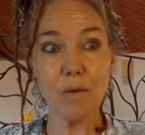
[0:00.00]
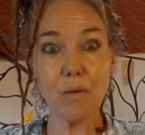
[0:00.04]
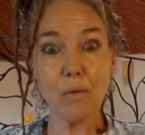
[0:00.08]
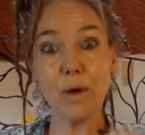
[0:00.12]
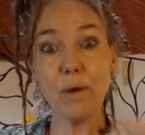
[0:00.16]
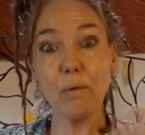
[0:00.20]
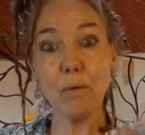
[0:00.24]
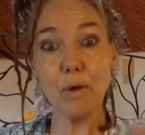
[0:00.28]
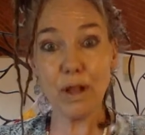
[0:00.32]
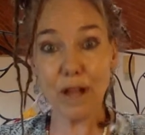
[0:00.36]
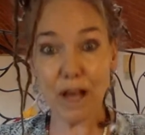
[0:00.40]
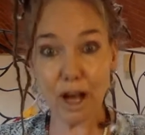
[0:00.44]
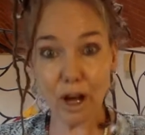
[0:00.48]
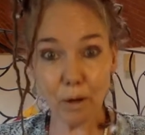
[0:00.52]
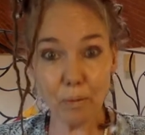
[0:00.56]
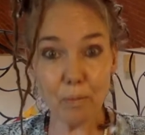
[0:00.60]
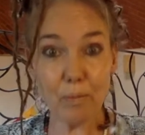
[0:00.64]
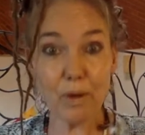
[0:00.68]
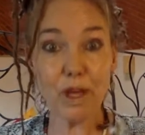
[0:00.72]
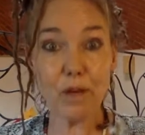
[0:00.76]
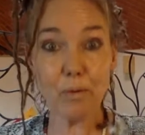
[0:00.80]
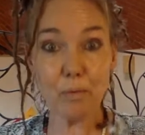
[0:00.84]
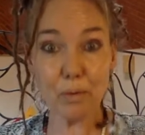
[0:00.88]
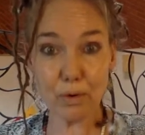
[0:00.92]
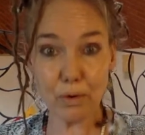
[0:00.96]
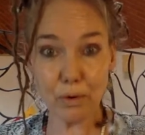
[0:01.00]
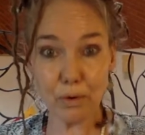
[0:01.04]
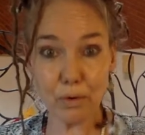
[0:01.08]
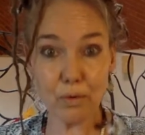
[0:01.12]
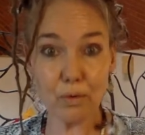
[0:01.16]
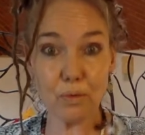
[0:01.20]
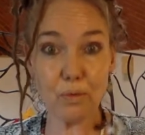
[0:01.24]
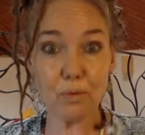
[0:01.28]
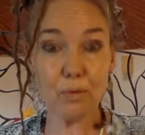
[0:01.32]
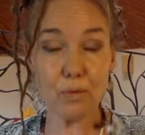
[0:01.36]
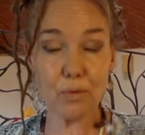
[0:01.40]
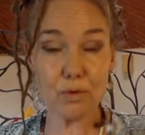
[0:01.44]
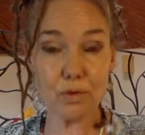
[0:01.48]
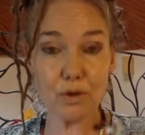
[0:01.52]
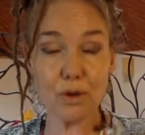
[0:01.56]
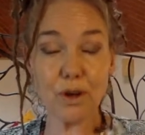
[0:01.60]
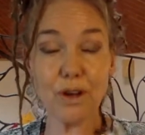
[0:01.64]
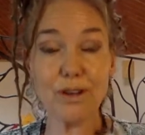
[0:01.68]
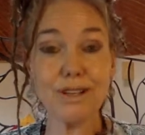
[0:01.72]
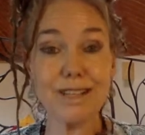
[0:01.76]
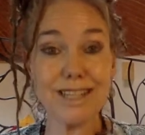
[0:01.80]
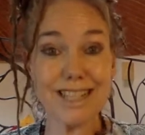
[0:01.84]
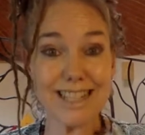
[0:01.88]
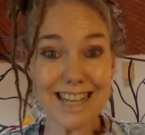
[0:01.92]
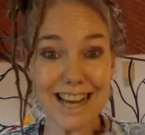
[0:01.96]
We will help people to
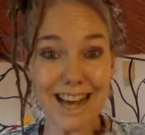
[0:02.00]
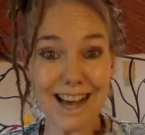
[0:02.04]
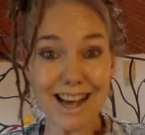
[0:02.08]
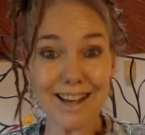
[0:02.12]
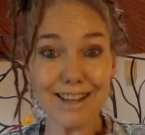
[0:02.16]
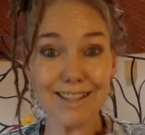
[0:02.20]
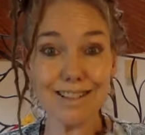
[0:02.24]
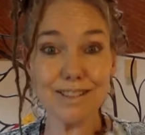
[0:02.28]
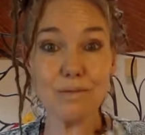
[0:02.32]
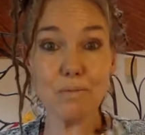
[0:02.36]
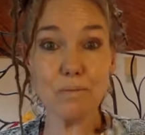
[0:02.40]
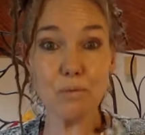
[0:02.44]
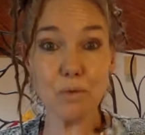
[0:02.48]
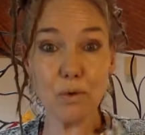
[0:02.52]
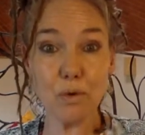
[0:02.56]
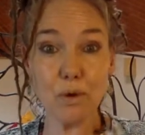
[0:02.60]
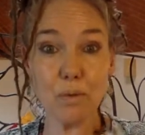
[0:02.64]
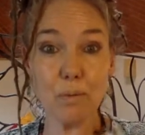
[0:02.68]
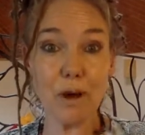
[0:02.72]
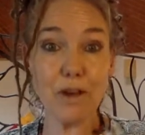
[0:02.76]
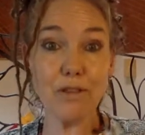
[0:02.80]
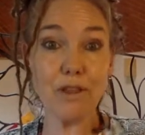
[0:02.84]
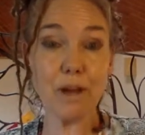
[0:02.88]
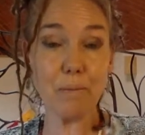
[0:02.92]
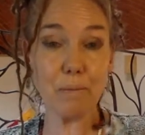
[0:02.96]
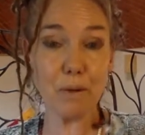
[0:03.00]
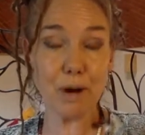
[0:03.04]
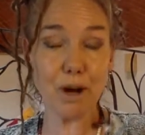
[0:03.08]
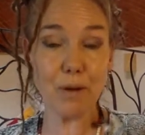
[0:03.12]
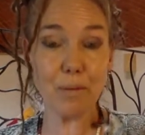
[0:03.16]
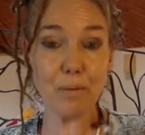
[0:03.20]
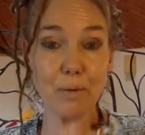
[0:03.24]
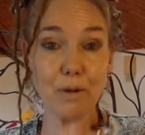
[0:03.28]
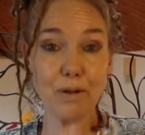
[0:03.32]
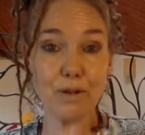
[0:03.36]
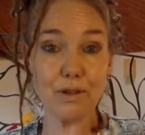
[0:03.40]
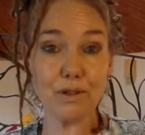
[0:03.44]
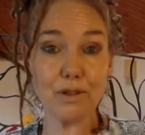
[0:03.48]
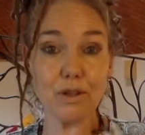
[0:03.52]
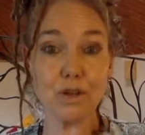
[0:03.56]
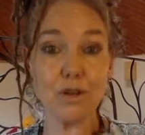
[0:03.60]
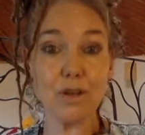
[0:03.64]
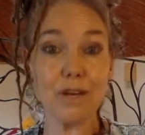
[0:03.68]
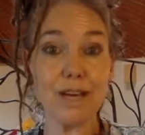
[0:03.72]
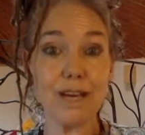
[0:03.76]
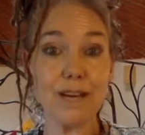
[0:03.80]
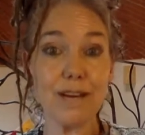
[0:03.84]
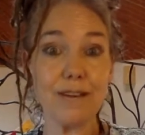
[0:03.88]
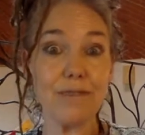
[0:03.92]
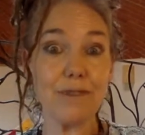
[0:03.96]
understand more about their purpose,
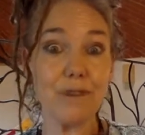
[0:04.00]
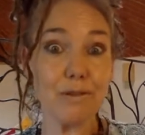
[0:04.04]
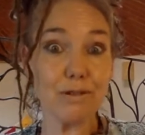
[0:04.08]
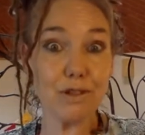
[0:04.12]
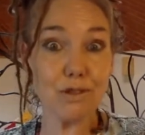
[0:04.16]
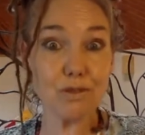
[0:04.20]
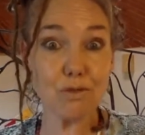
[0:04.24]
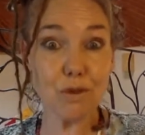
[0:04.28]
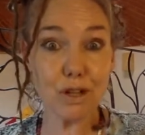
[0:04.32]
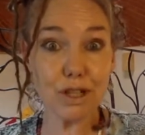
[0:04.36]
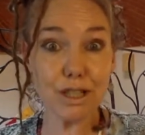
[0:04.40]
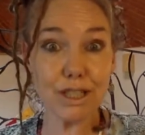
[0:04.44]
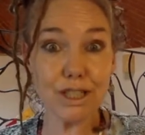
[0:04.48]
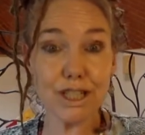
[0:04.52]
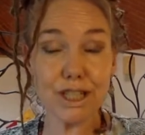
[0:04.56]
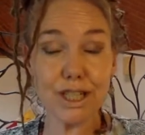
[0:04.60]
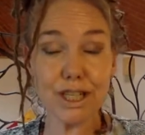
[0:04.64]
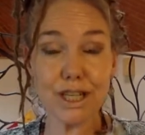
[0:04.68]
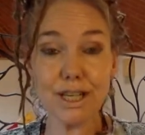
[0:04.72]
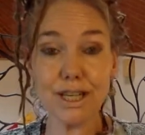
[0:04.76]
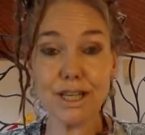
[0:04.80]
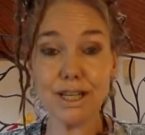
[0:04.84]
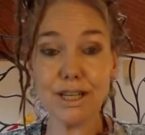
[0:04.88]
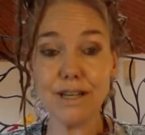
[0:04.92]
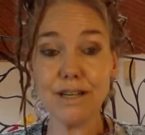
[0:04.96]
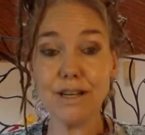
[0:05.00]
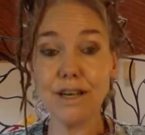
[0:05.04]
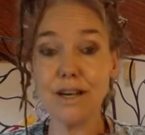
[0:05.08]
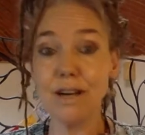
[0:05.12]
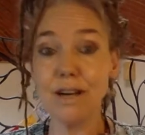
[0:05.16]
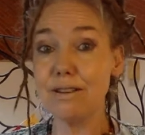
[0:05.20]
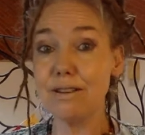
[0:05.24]
looking at their astrology,